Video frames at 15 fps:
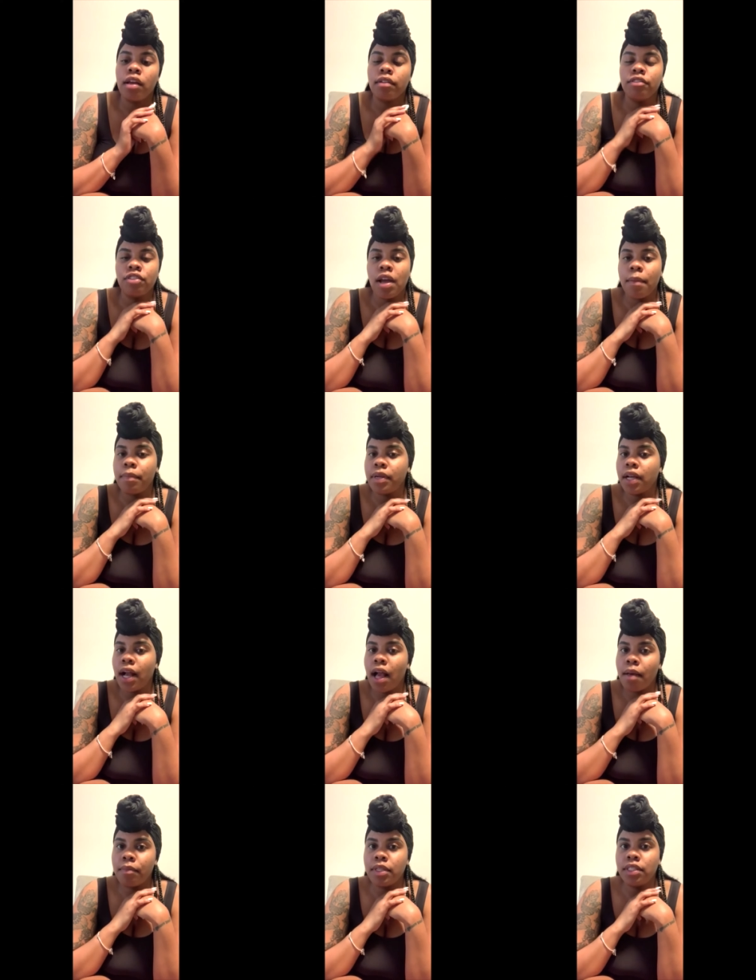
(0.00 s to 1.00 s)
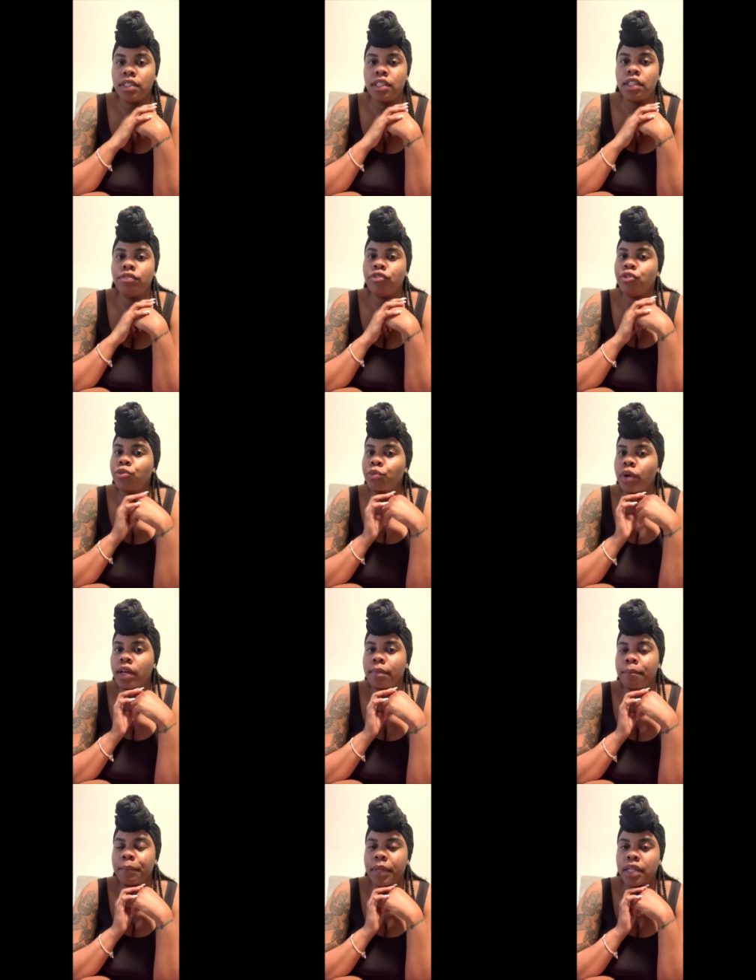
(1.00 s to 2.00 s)
Drop in the comments if you
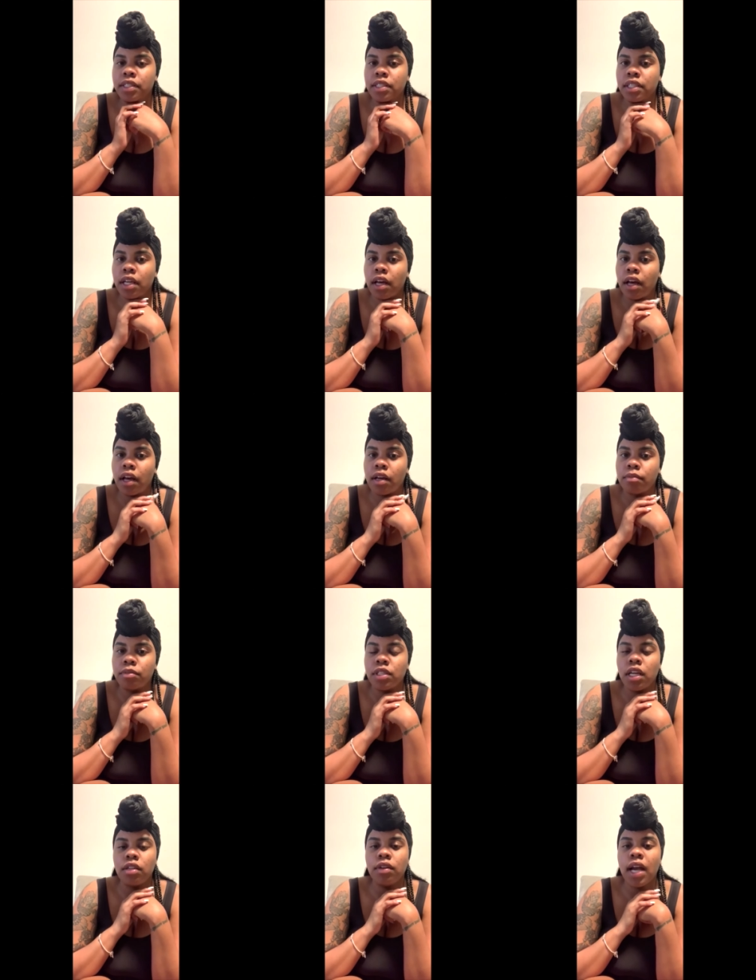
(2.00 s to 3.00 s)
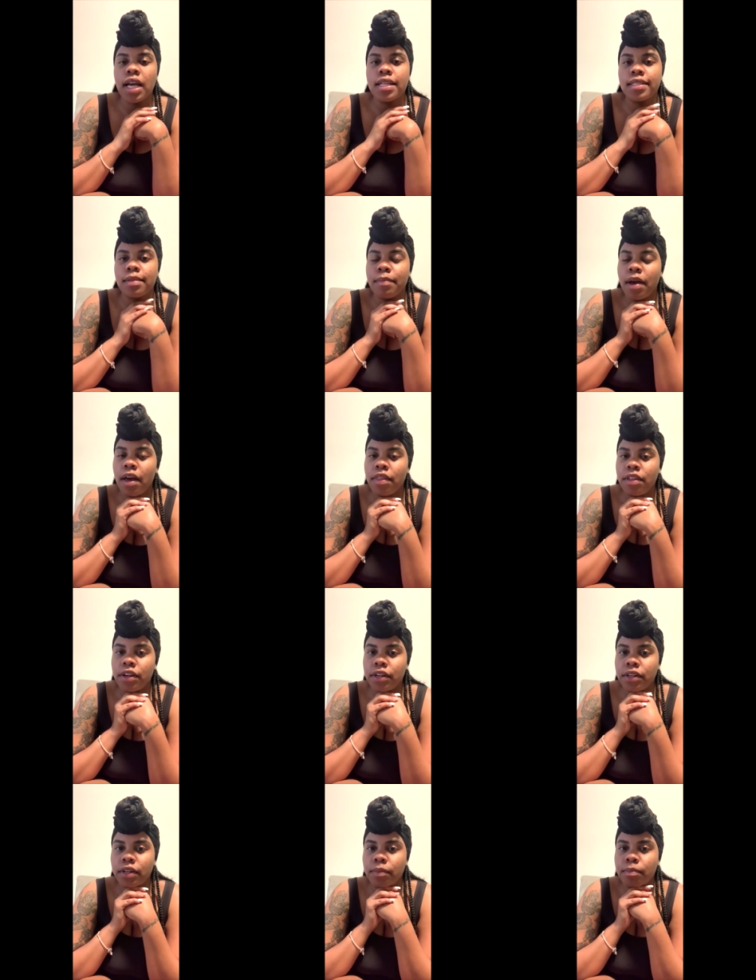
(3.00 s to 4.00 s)
want me to tell you guys some
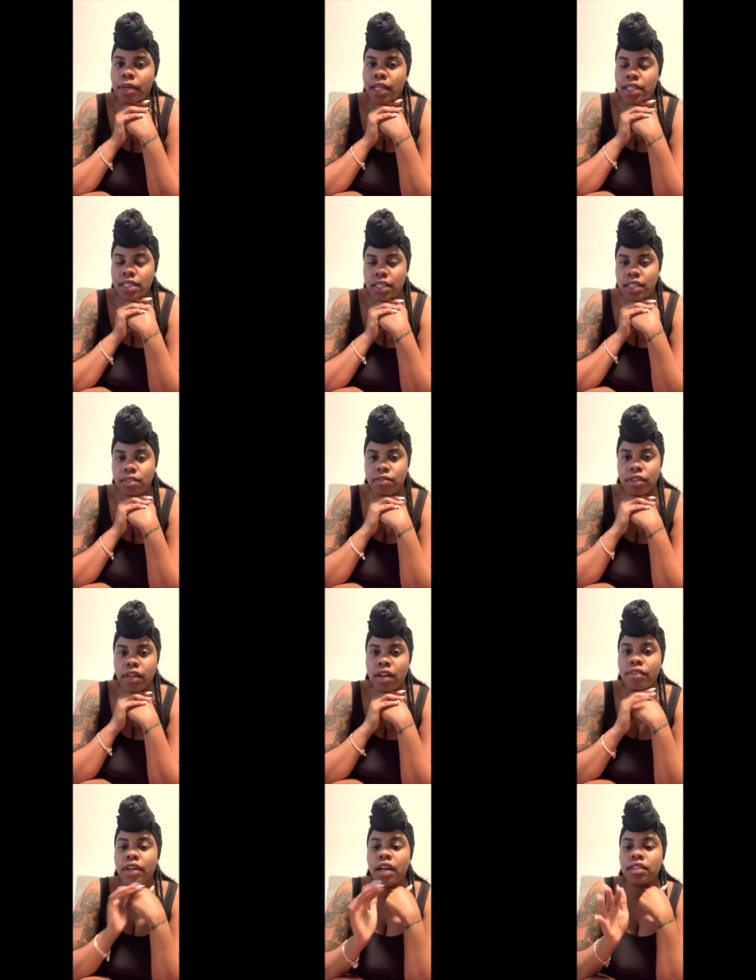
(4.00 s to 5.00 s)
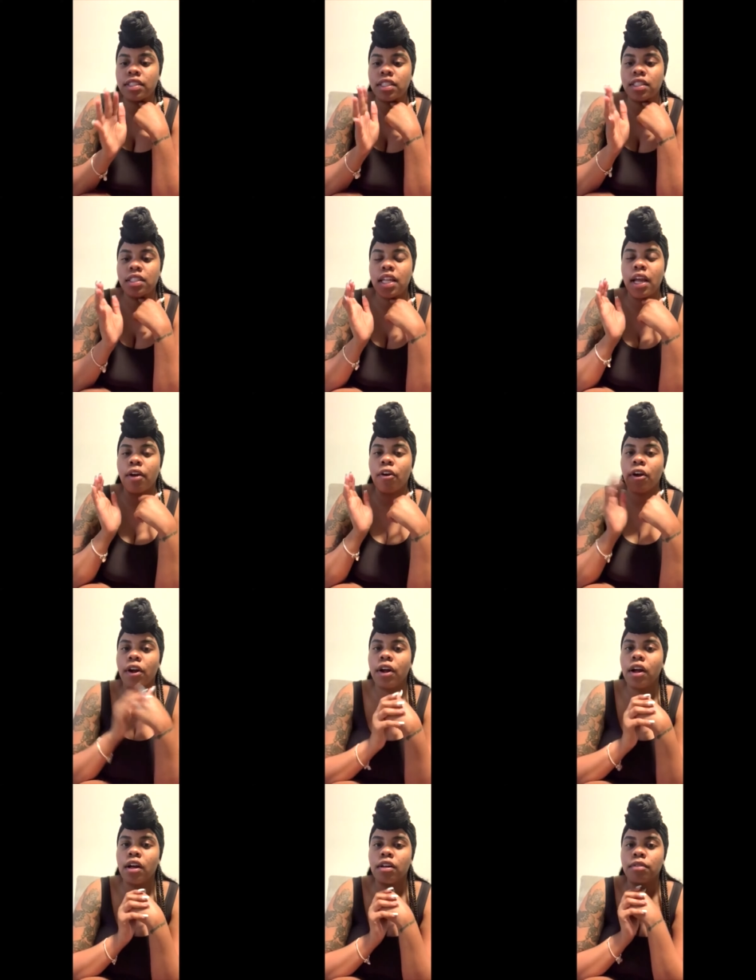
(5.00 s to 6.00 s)
other places, recovery houses that
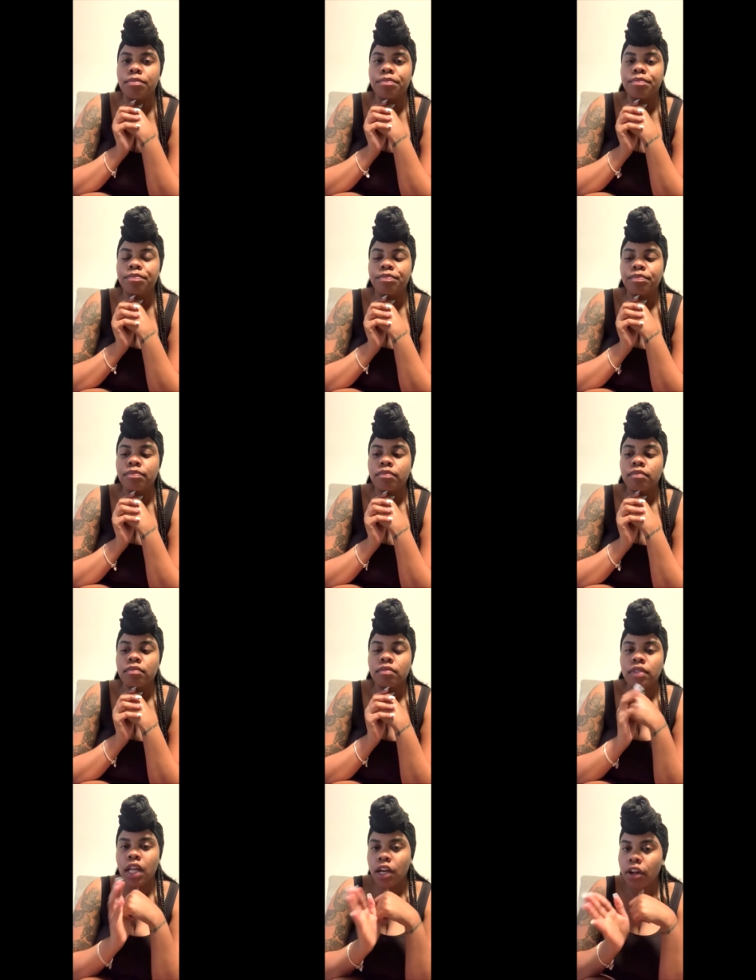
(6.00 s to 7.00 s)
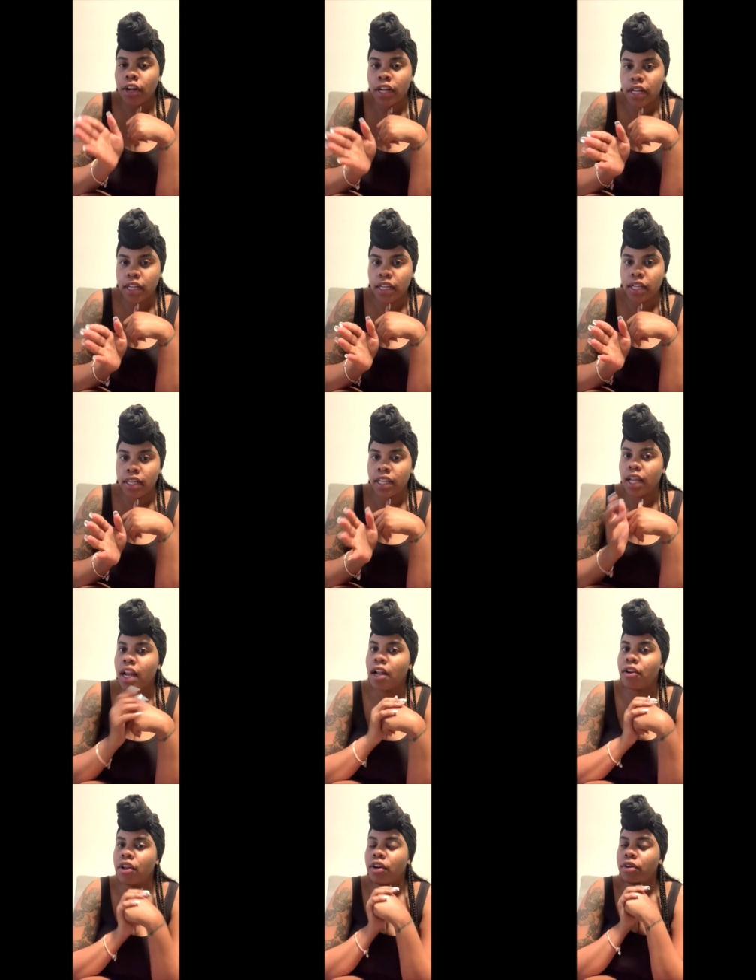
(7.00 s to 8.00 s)
are that are good, that
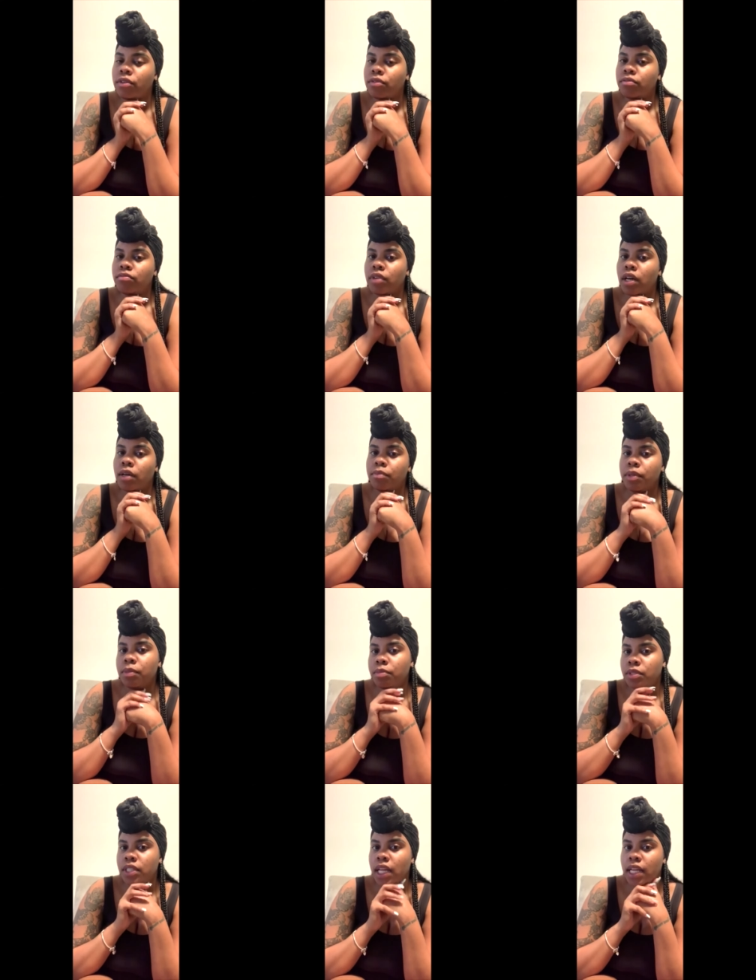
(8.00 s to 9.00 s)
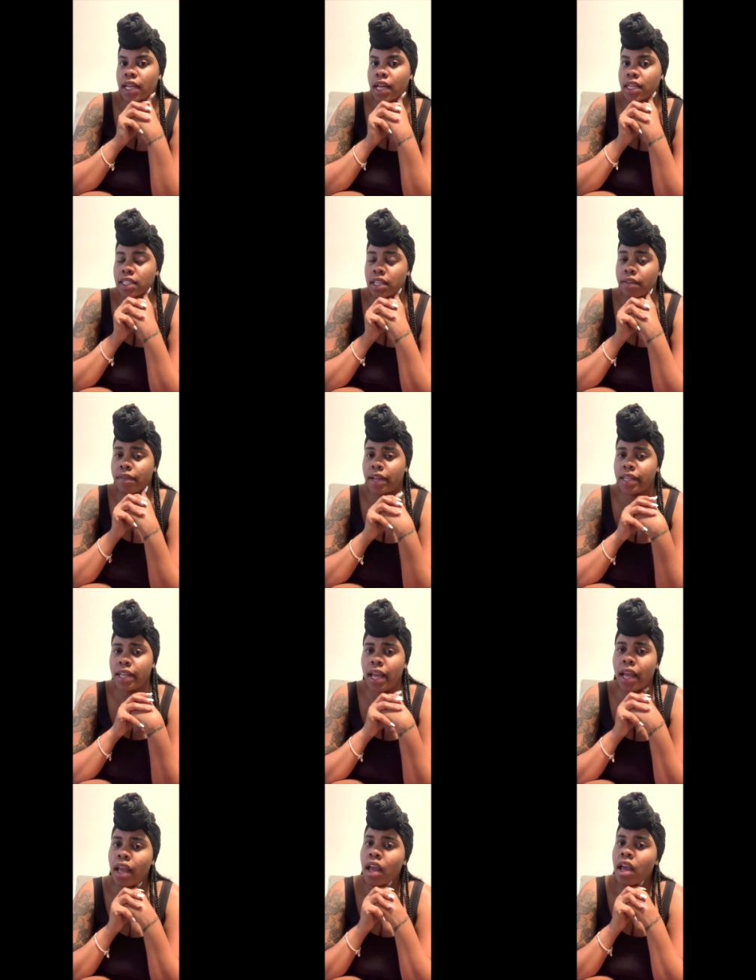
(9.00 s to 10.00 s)
I know people stay there and stuff like that.